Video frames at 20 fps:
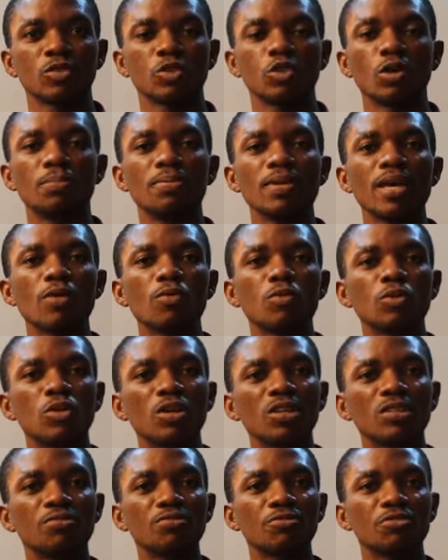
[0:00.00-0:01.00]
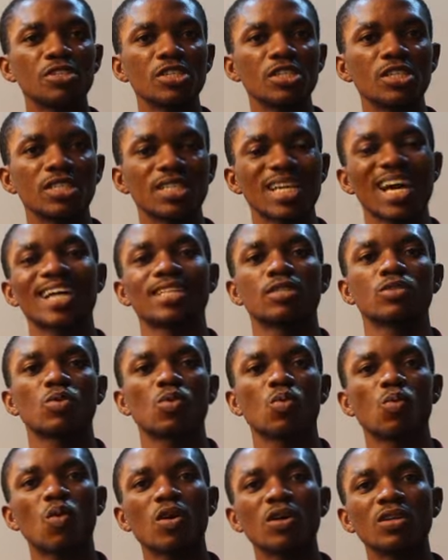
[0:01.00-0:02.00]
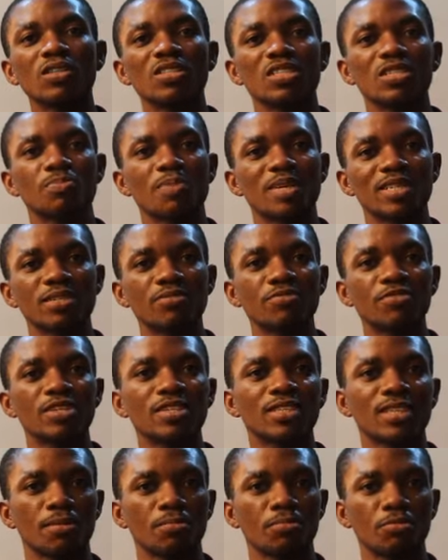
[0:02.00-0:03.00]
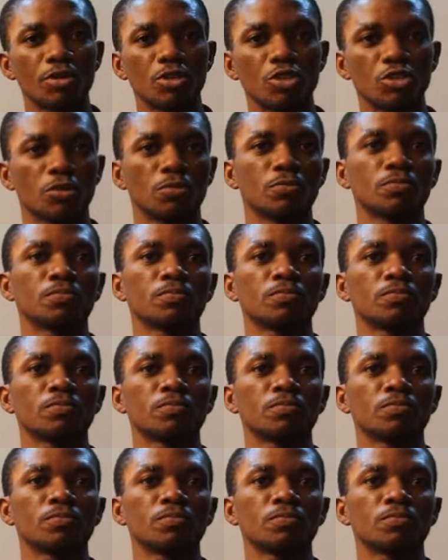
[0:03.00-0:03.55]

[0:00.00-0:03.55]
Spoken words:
your beer will not freeze at one specific temperature